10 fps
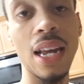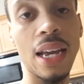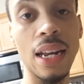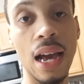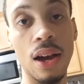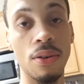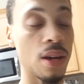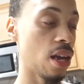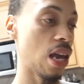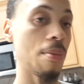day now.
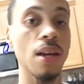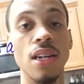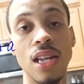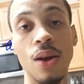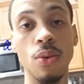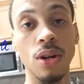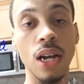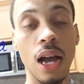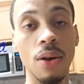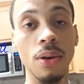And because I
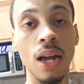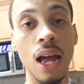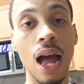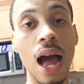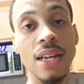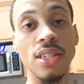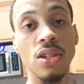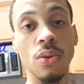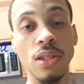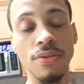work out, I
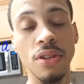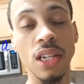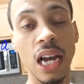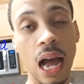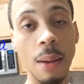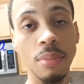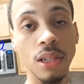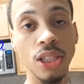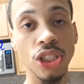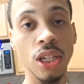still want to feel
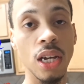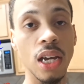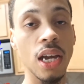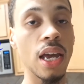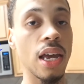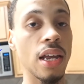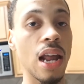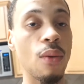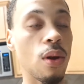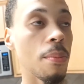accomplished. And
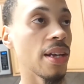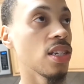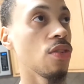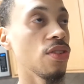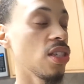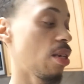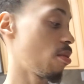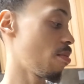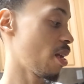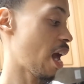I want my self-esteem
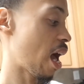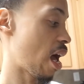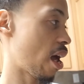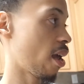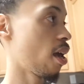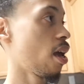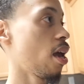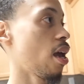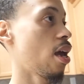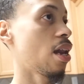to be high.
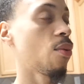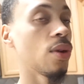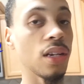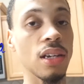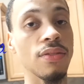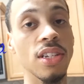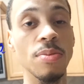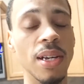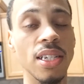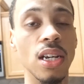And I want to convince
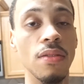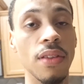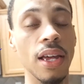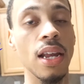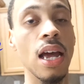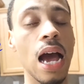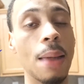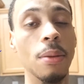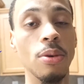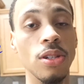myself that I'm
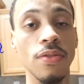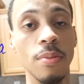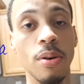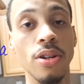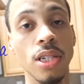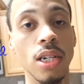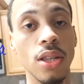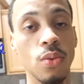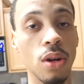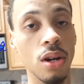the most fit person in
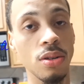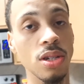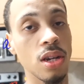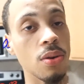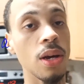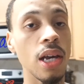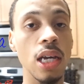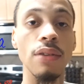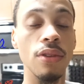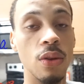the world. So
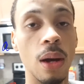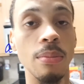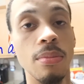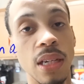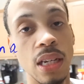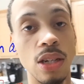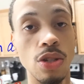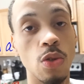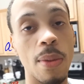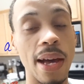even though I'm eating
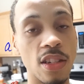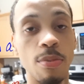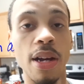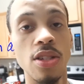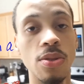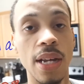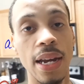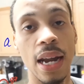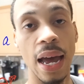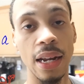two bags of pretzels
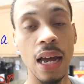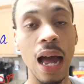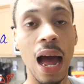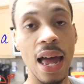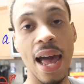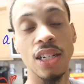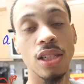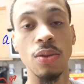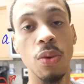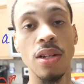at night, I
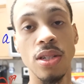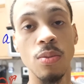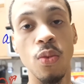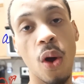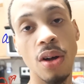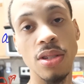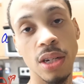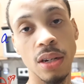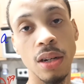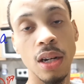actually want some
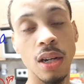water